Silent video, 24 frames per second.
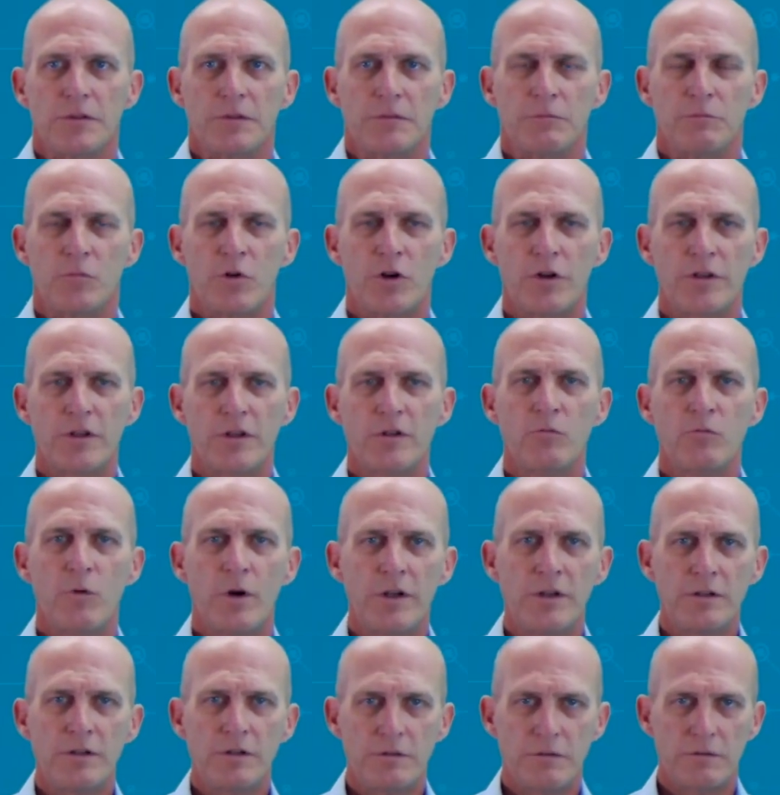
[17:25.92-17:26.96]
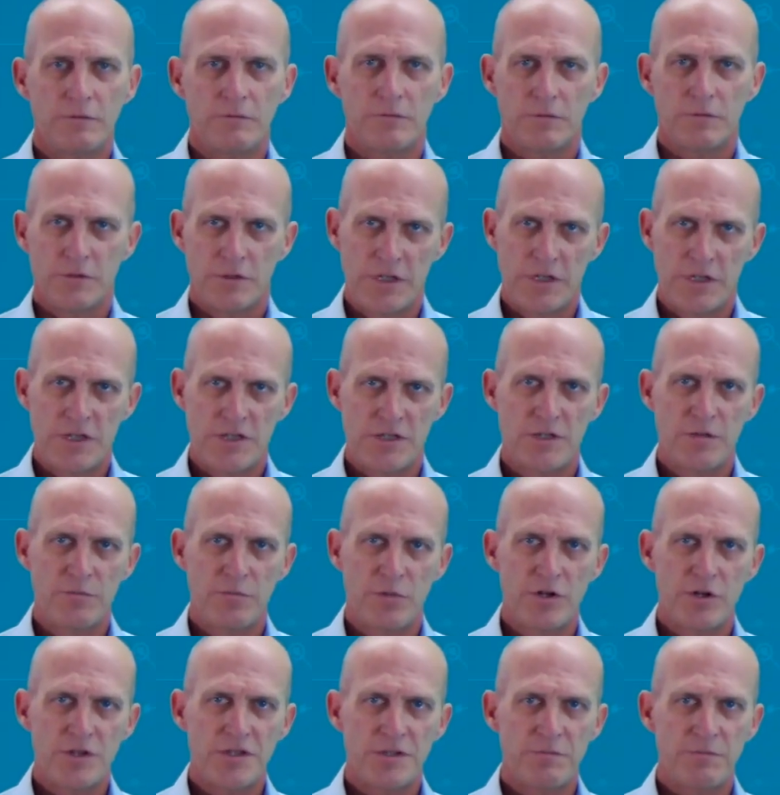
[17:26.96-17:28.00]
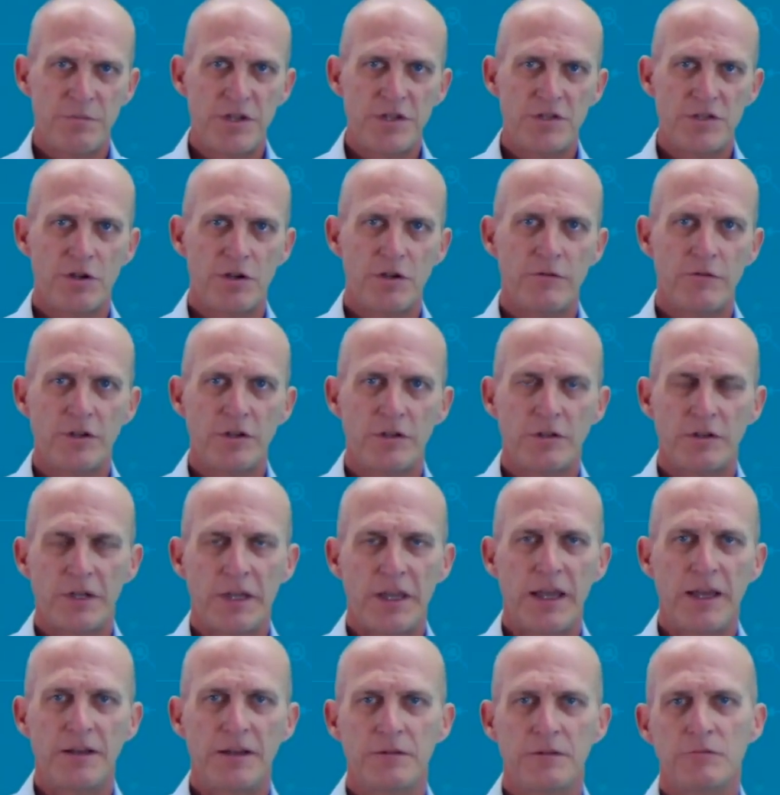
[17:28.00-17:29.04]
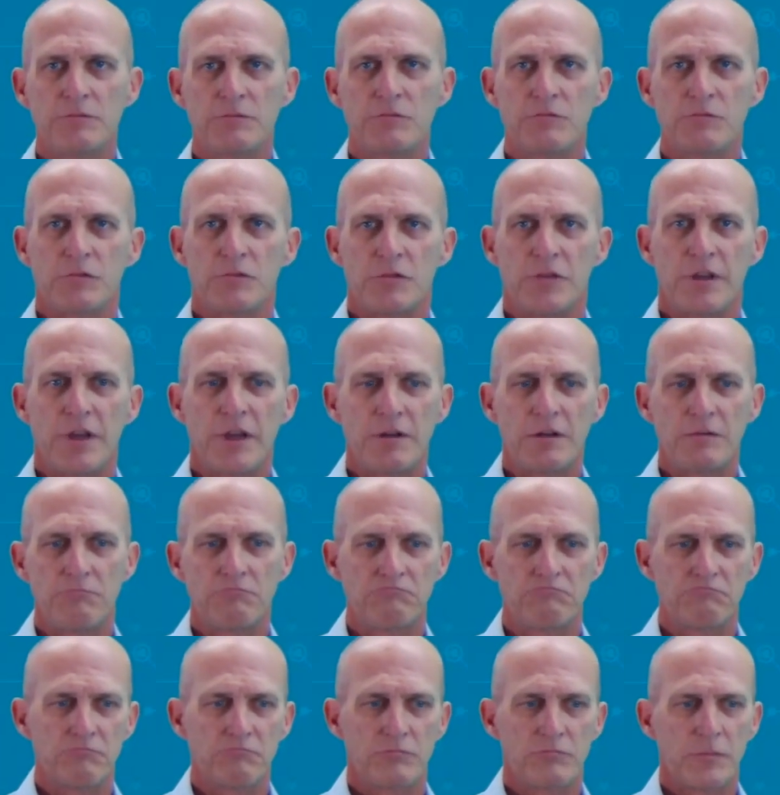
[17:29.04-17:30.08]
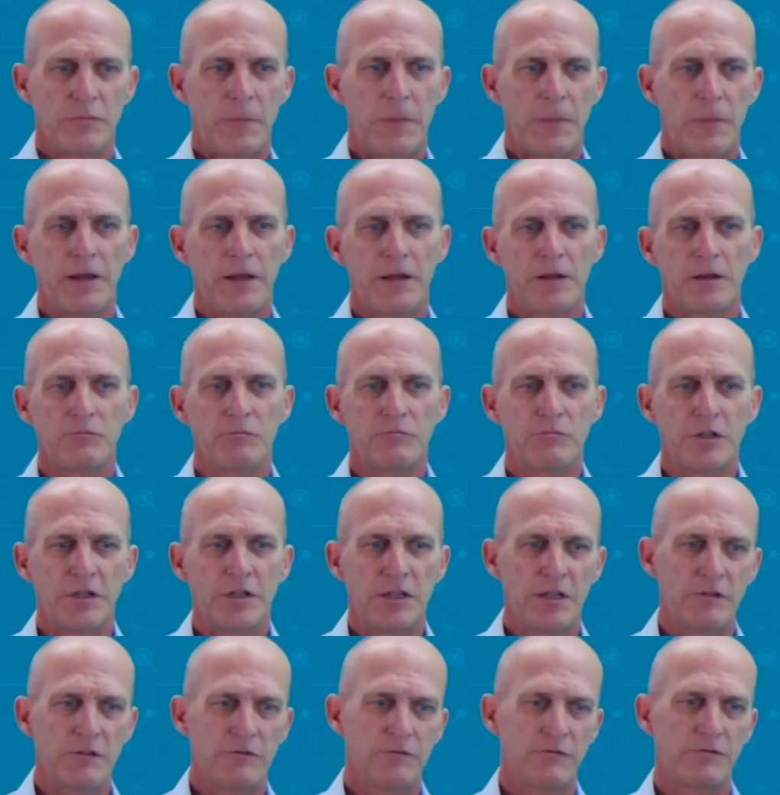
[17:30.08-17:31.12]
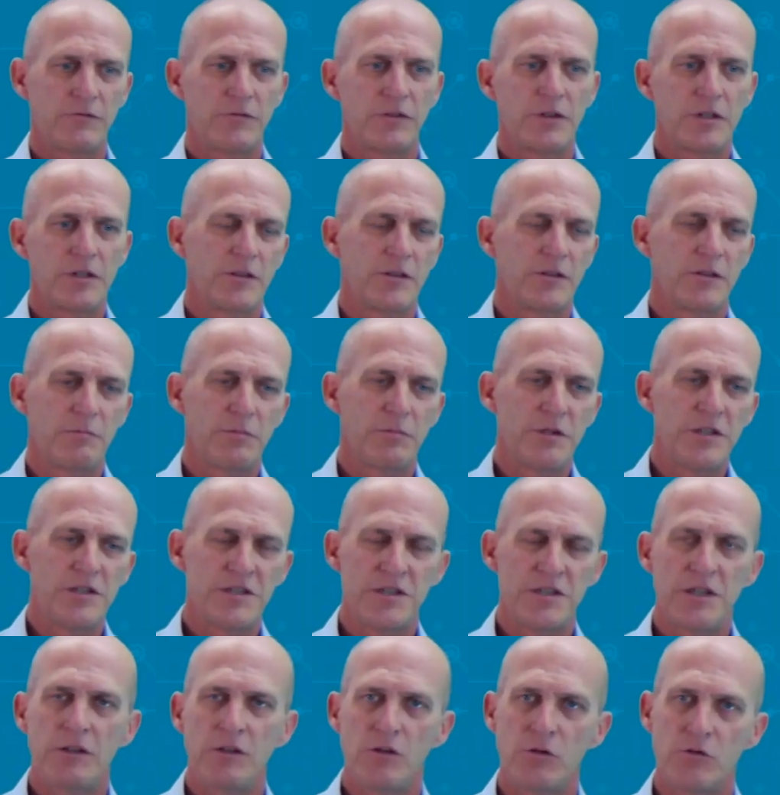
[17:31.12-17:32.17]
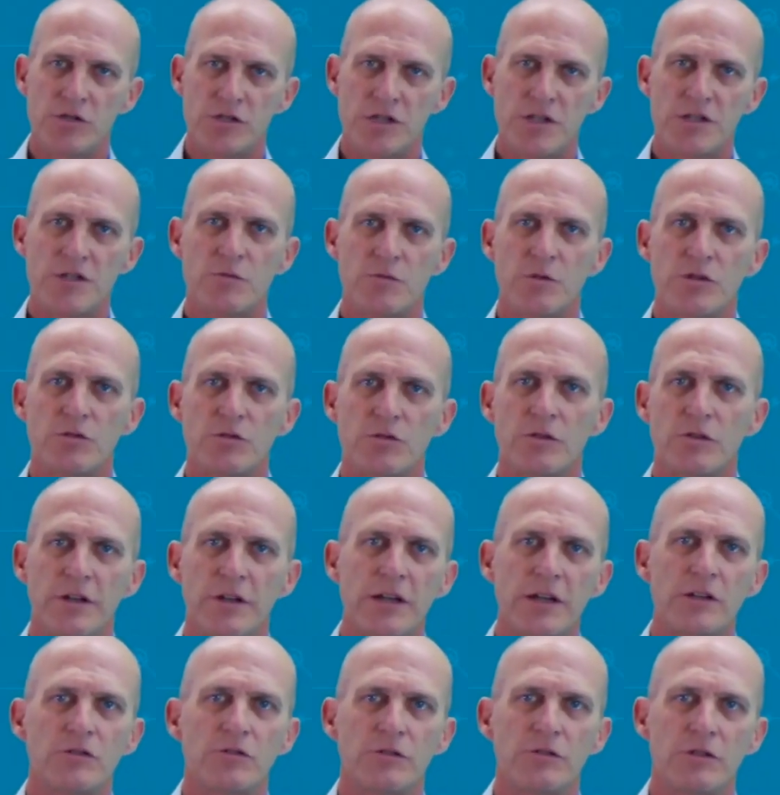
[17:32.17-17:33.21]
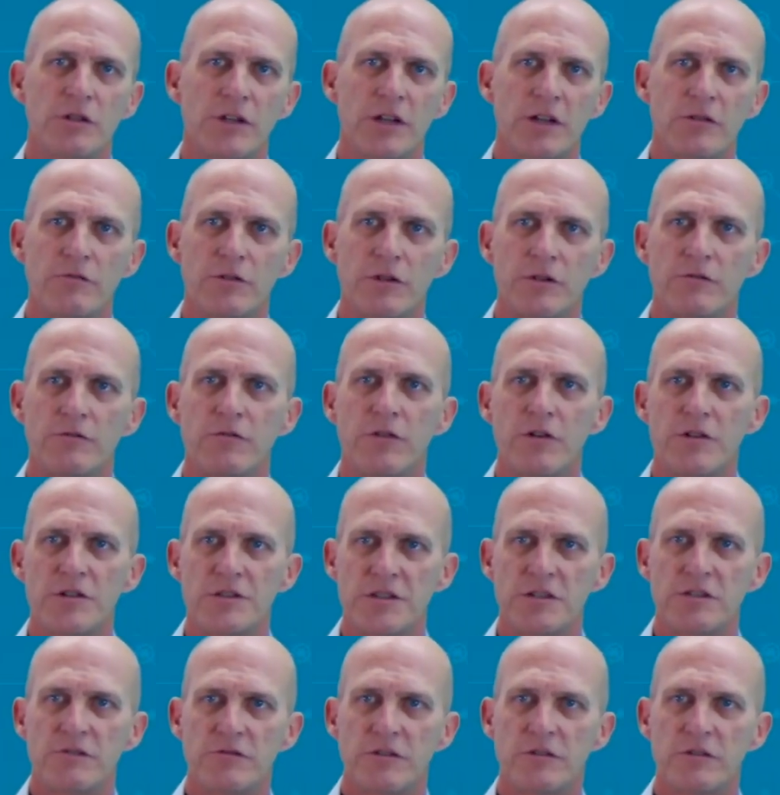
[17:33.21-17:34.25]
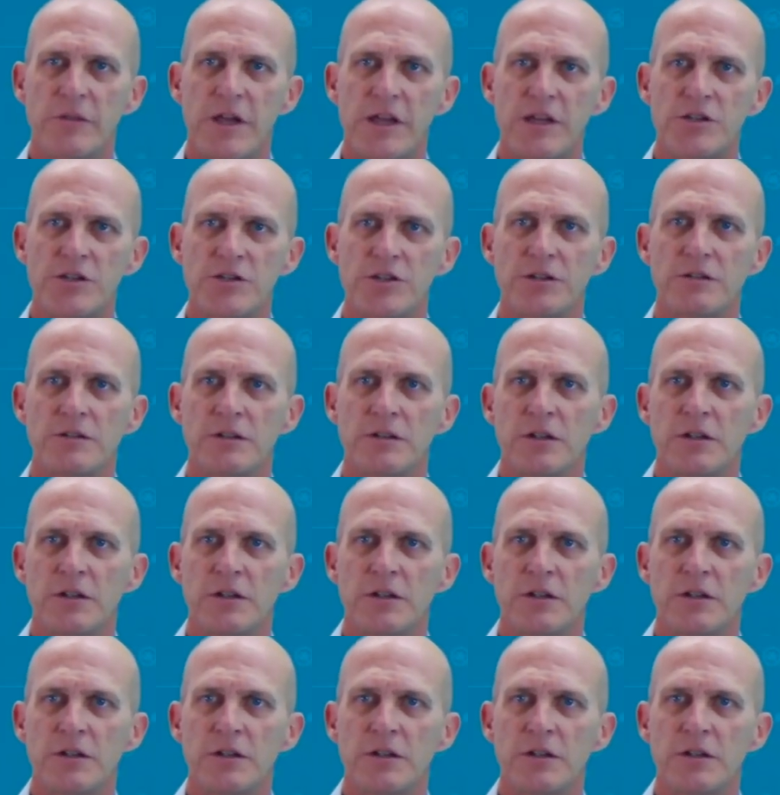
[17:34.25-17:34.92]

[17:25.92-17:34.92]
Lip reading: More than one DHCP server can then give the PC that you just want to connect to your network false information.